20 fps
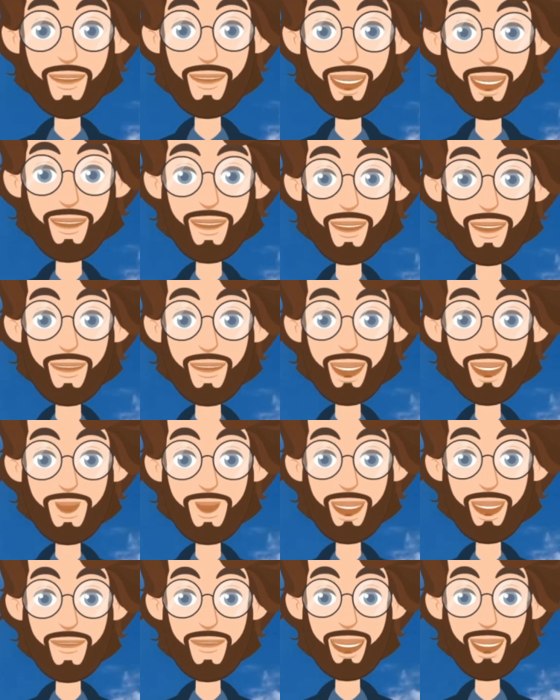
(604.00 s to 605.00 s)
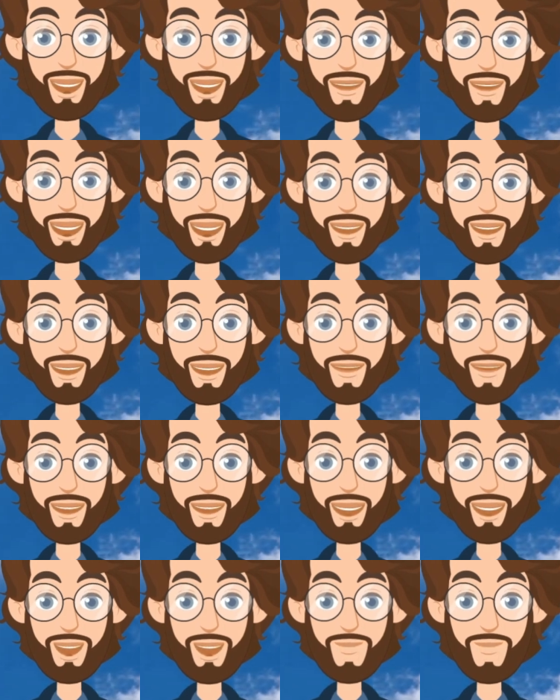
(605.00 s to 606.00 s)
and unique just as you
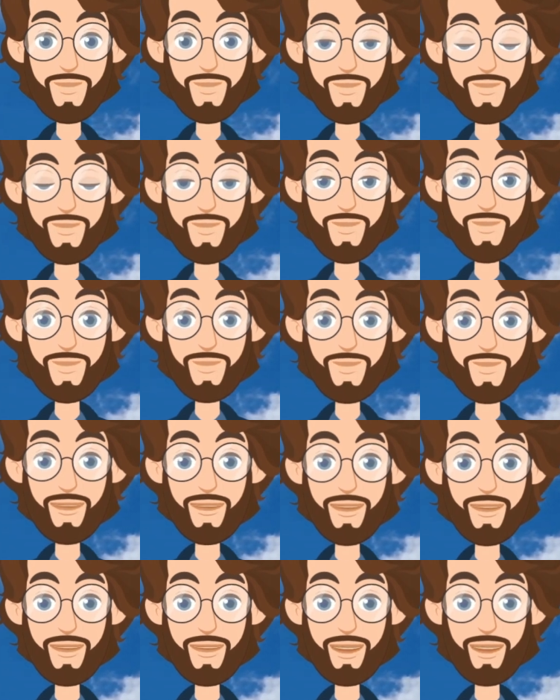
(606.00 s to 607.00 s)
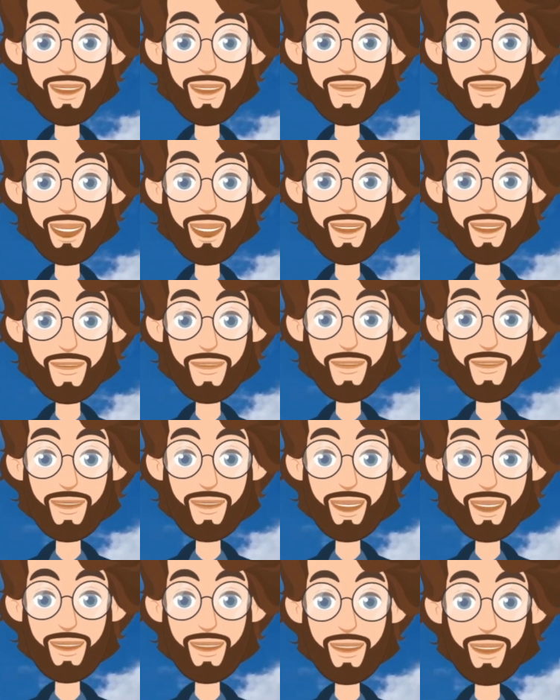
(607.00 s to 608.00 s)
are. No matter where you
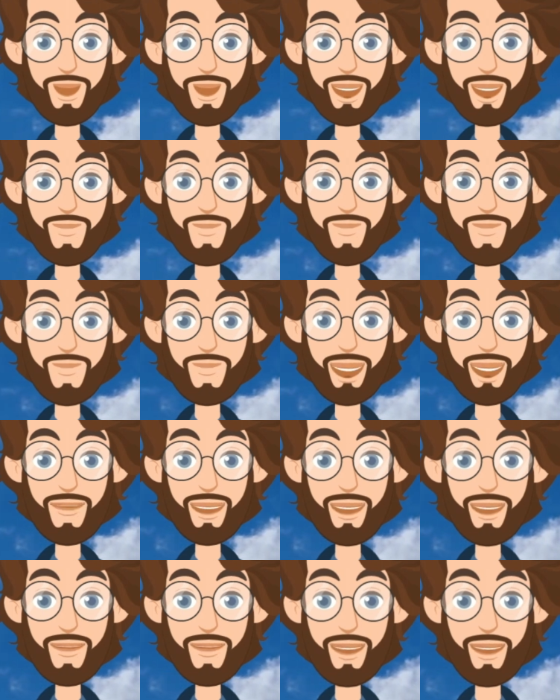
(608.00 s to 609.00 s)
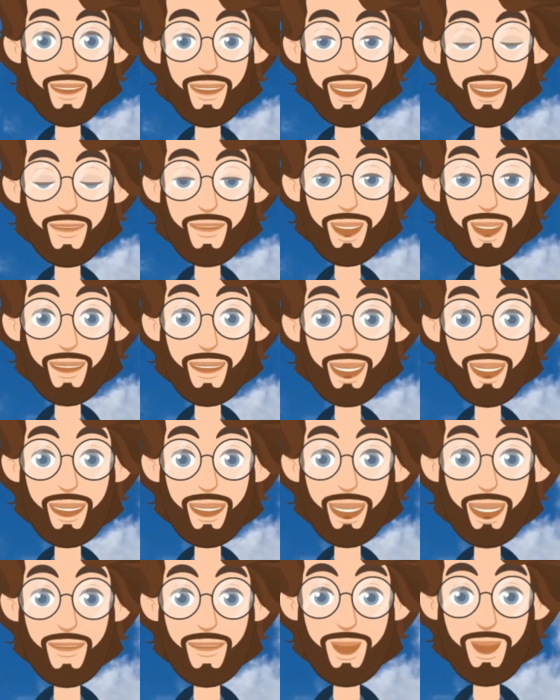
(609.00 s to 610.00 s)
are in life, there is always something to
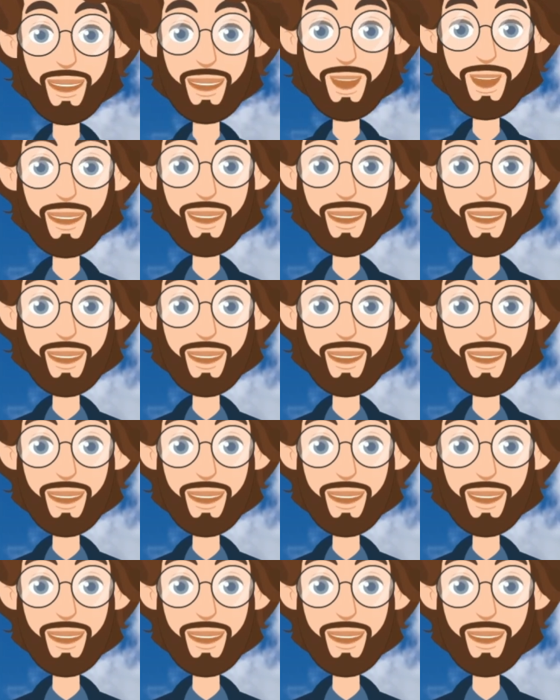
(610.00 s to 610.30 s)
be grateful